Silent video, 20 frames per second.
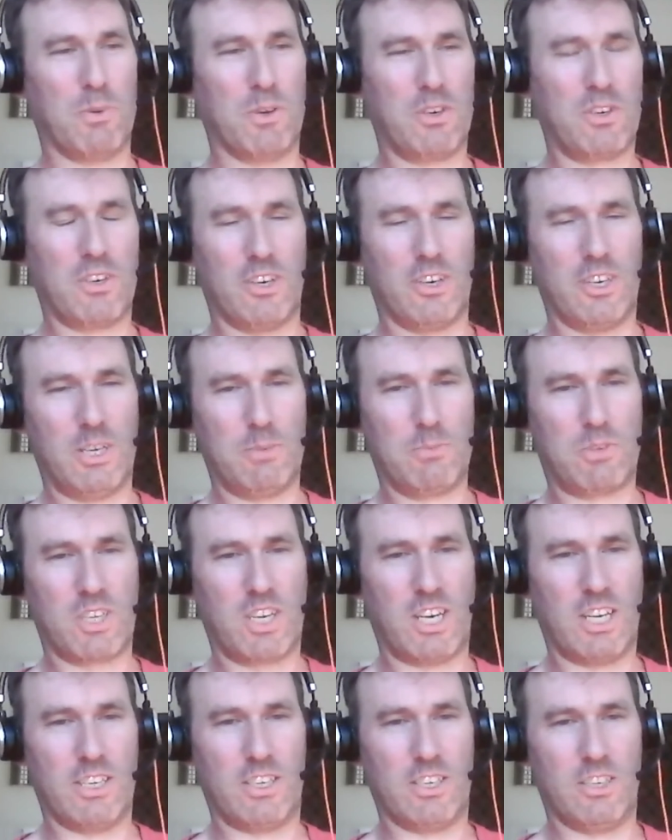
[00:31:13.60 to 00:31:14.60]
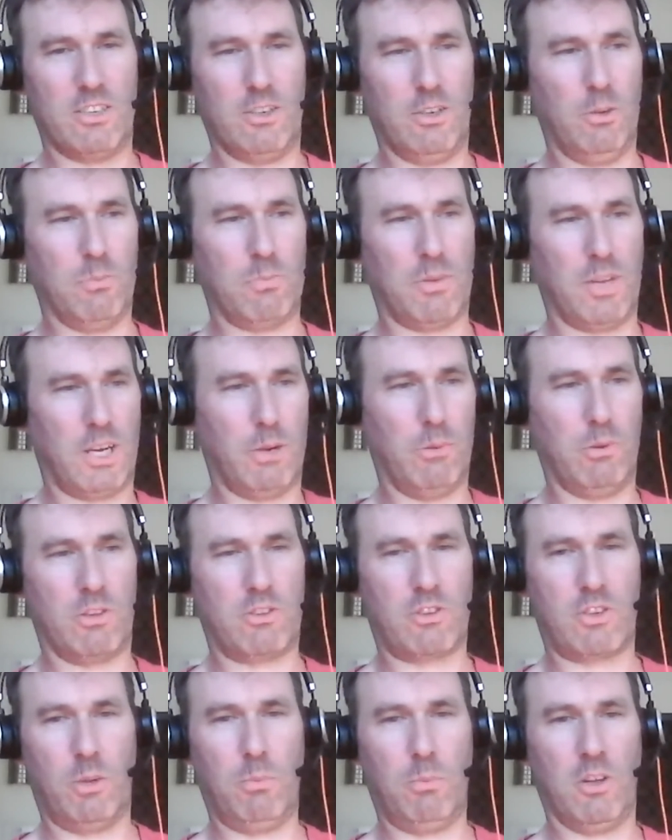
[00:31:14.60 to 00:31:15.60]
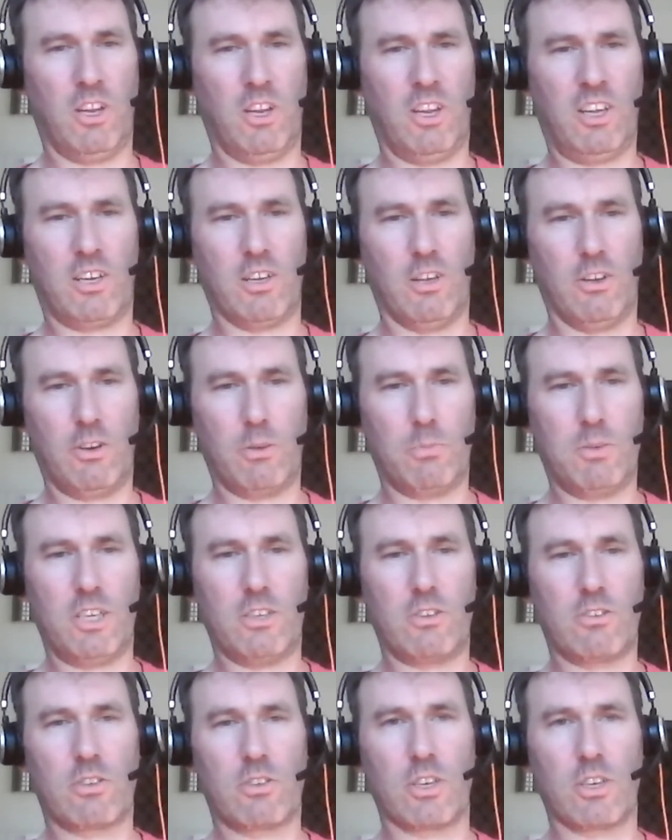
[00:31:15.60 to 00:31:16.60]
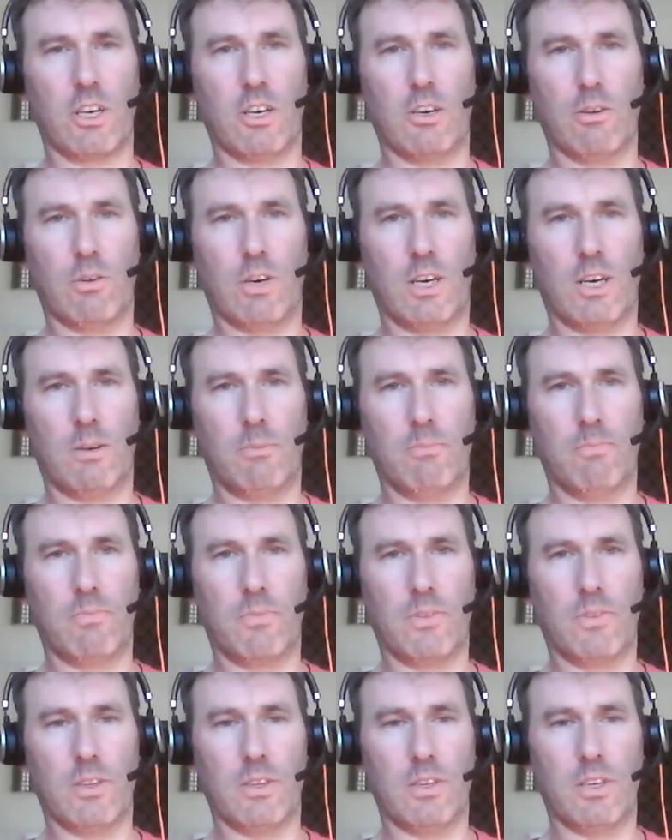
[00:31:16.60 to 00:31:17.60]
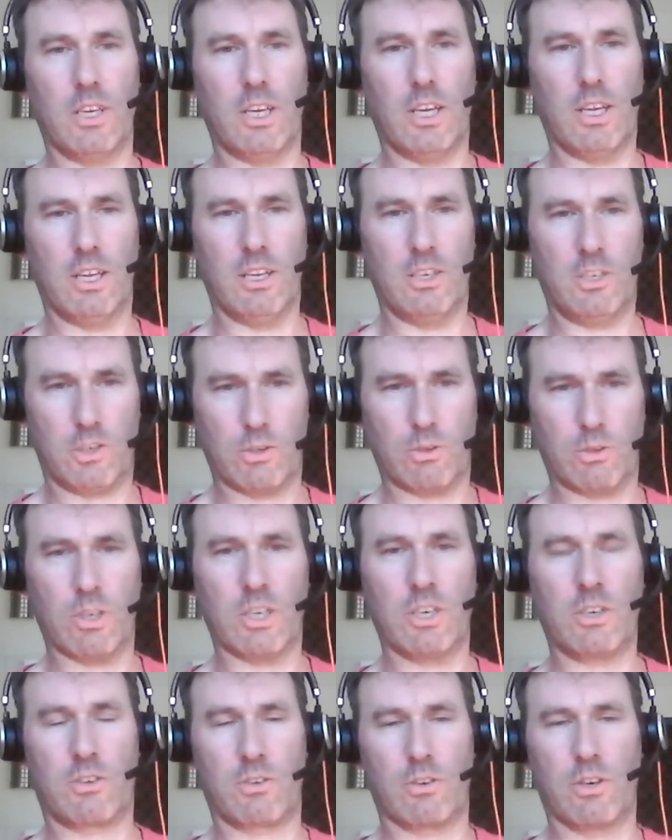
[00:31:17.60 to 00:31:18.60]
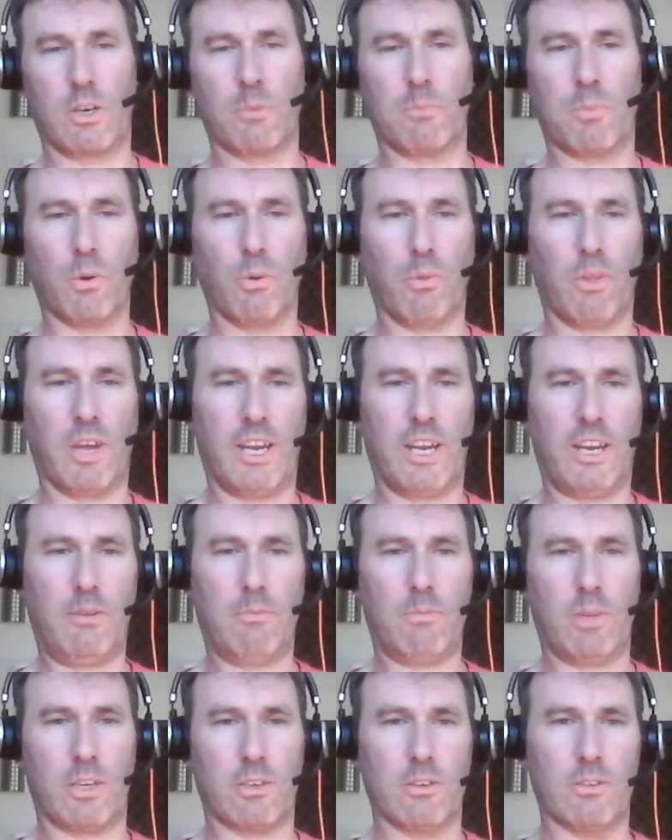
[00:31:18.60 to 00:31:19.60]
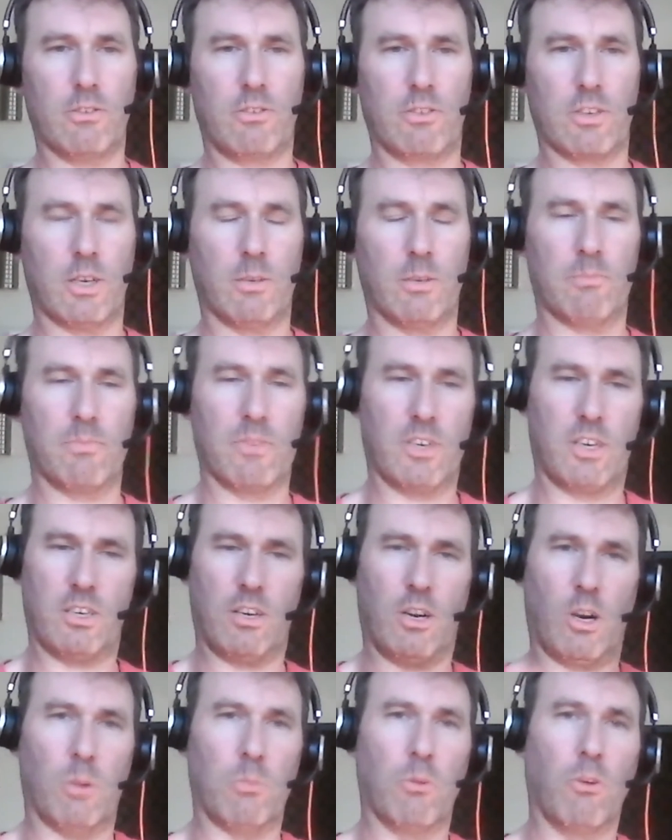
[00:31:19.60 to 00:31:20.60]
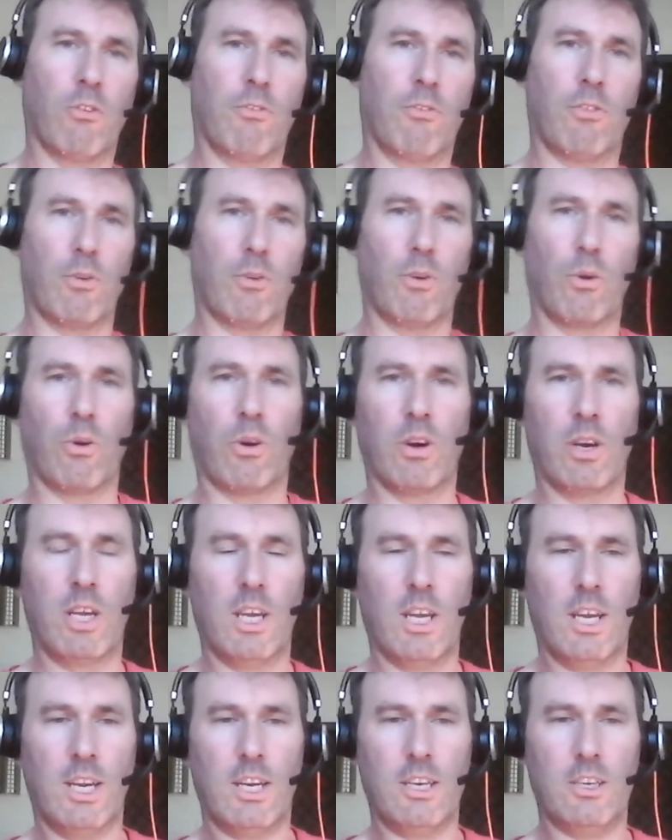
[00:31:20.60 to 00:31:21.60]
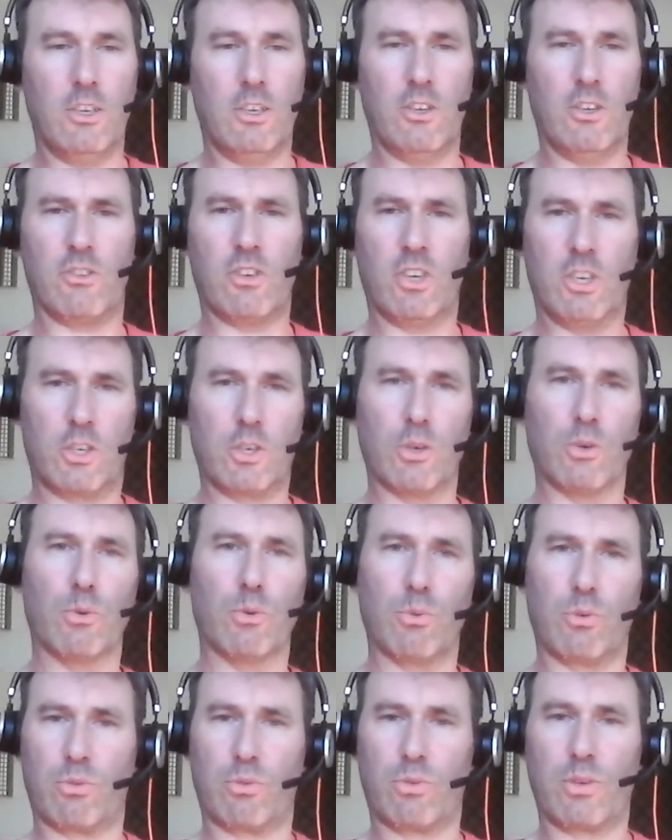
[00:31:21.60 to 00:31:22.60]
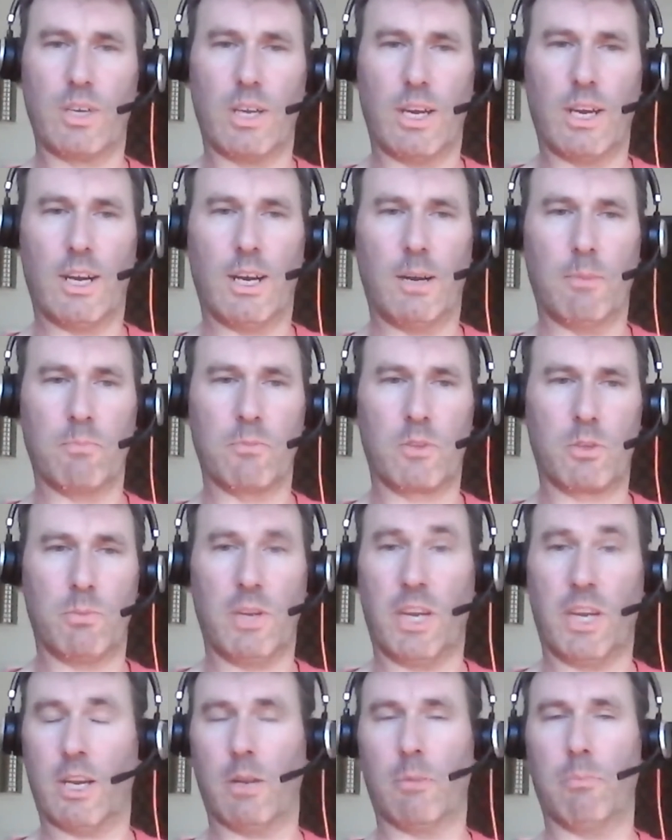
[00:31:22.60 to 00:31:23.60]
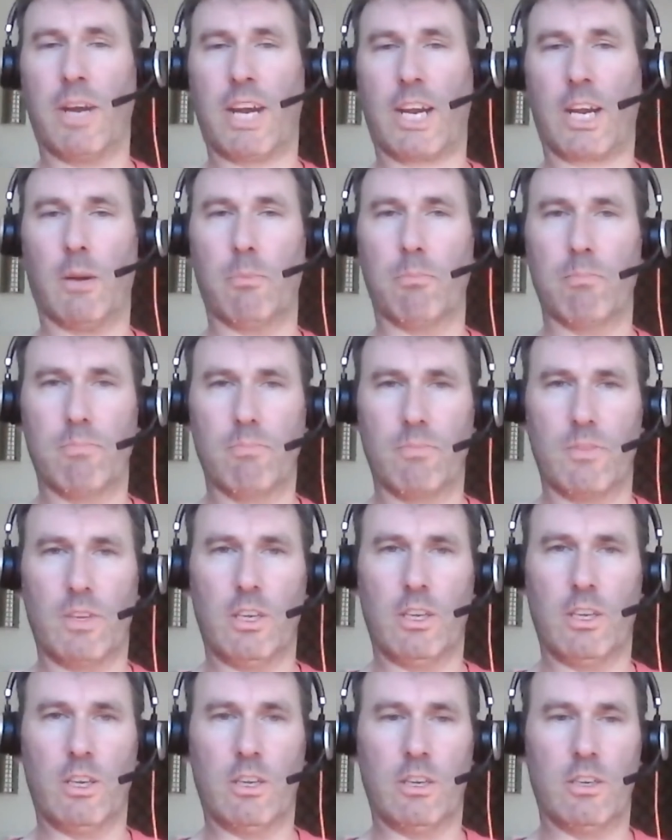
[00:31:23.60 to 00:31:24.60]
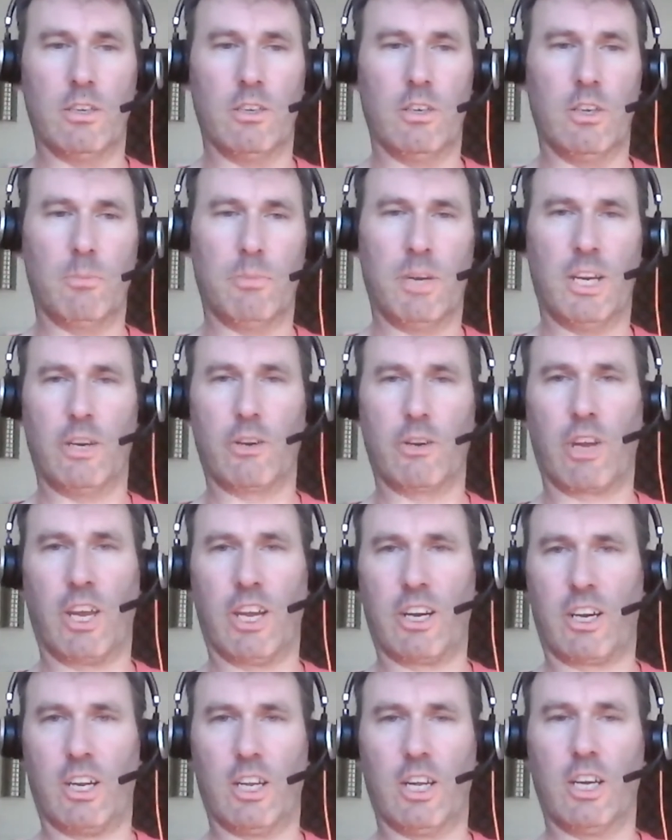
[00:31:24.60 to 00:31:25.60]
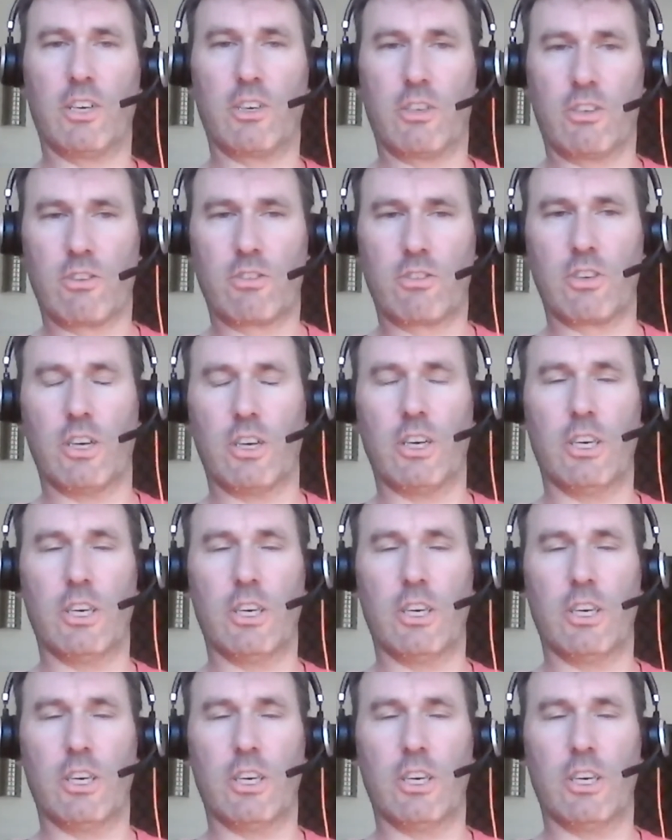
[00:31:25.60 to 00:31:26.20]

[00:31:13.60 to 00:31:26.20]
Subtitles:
I am starting to play with Simulink a little bit. So enjoying trying to pull that in, because I'm all for using tools to be able to back up your manual calculations. So